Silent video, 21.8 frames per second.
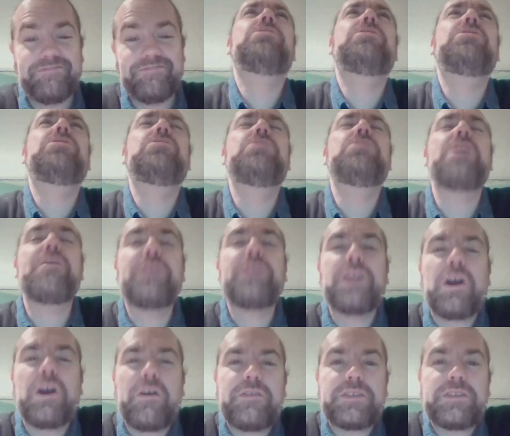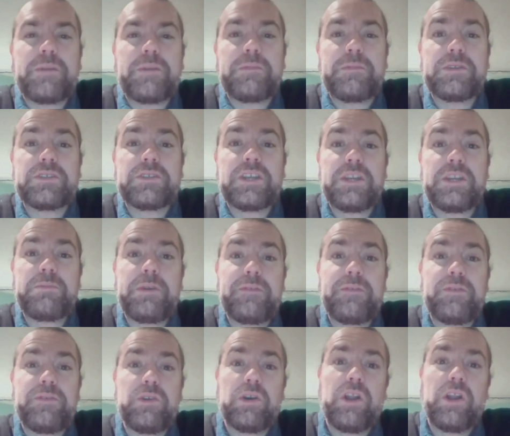You never know if something's going to be
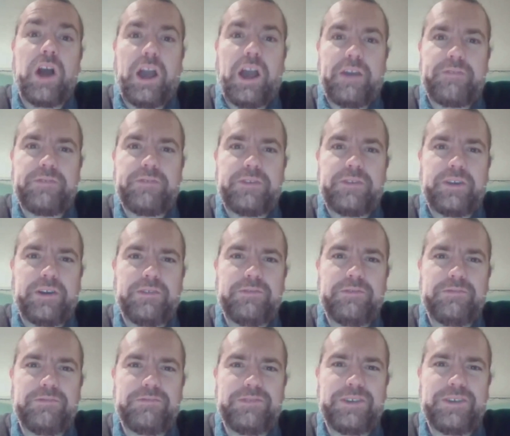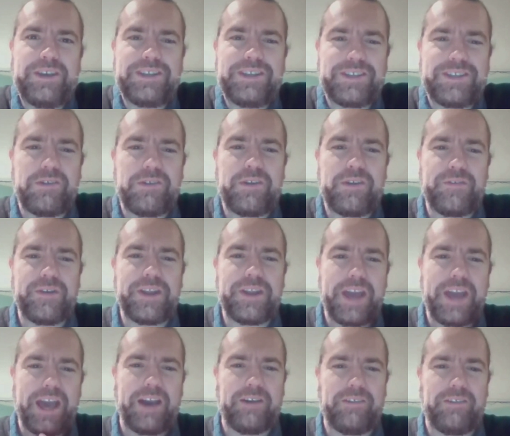for your life, It's only for
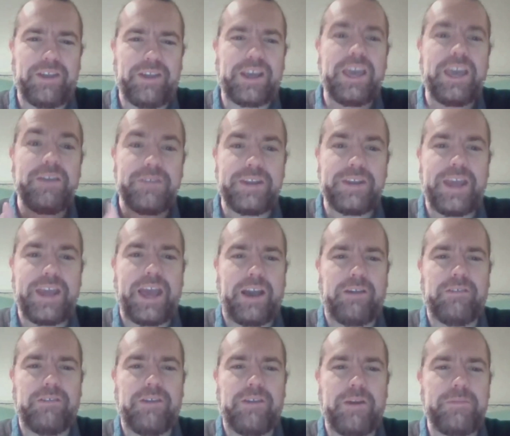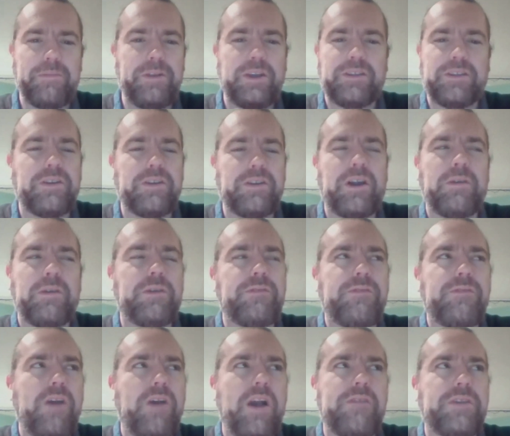now. Like, even now. I mean, I don't know in
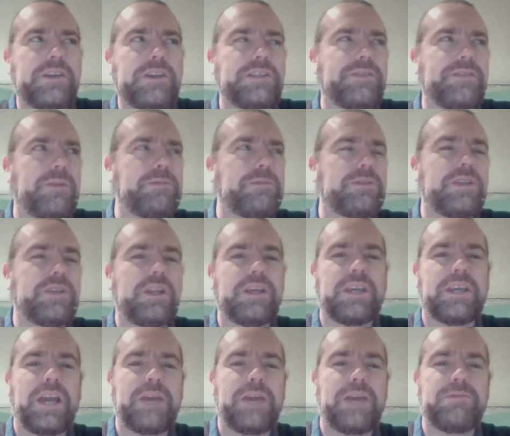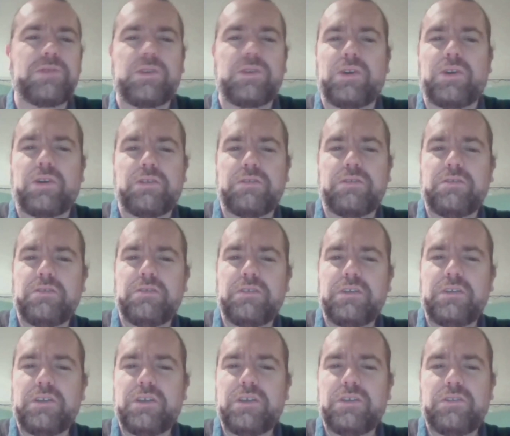5 years if I'm still in games or not.
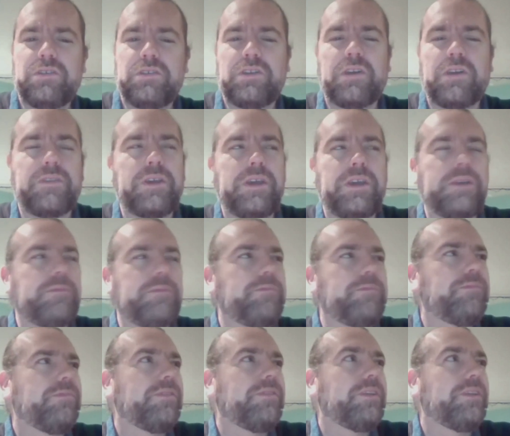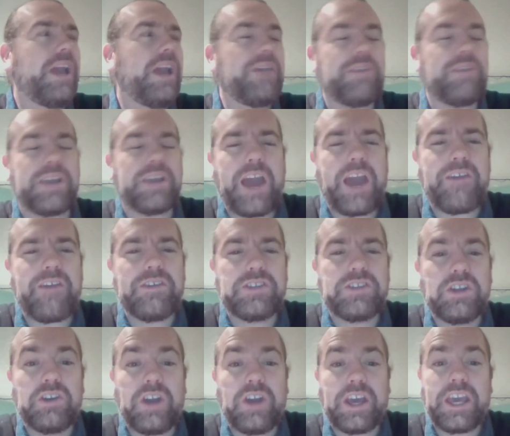If it carries
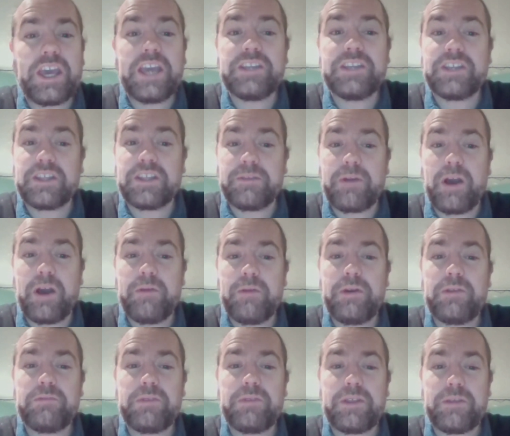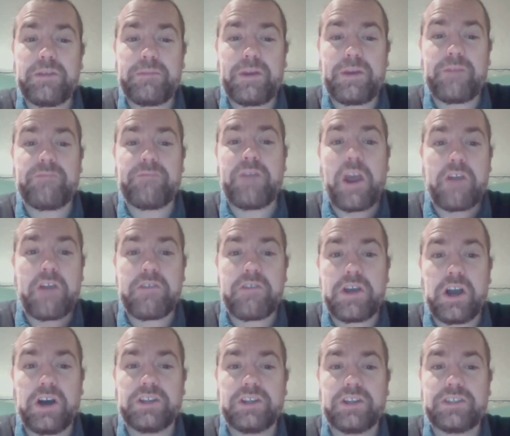on like it is at the moment, with it being very
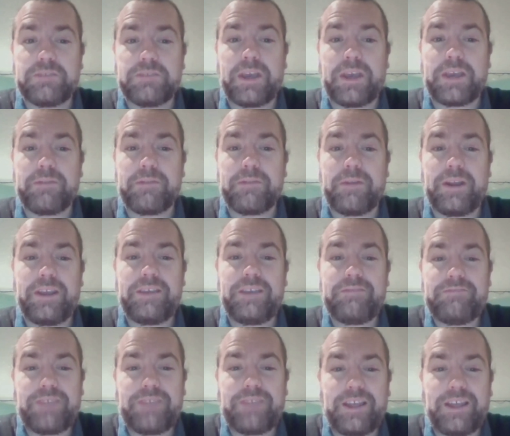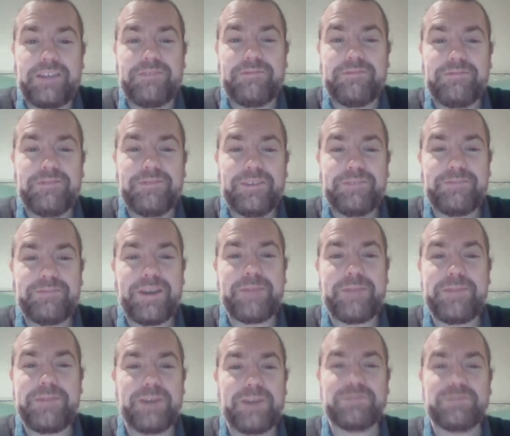hard to make money, then
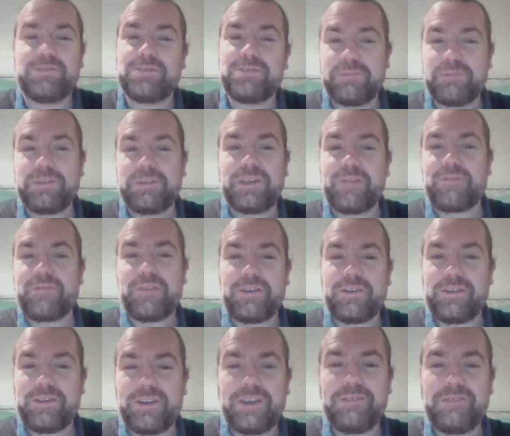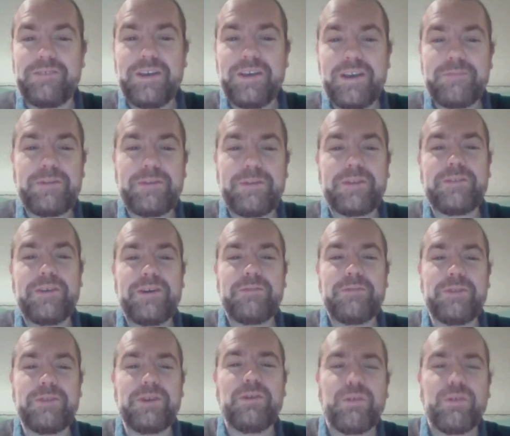maybe I'll do something different, But
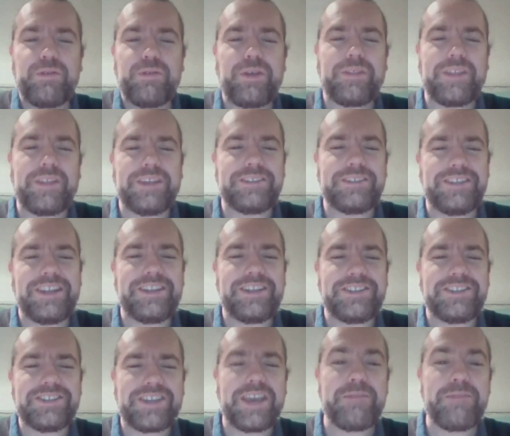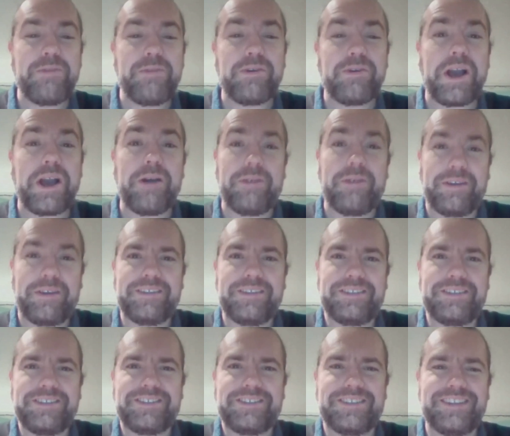we all think this, and then just keep on going.
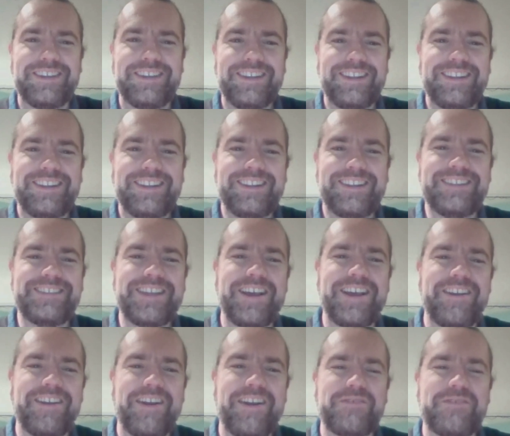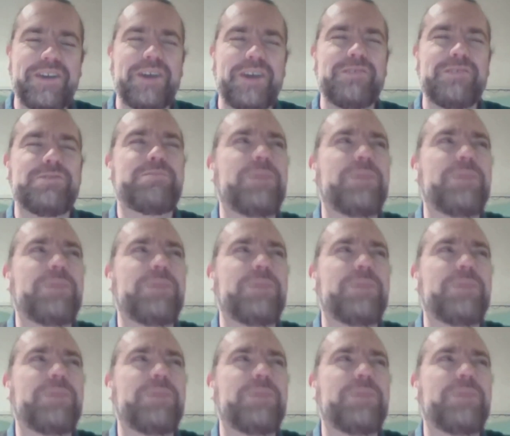This is how life goes.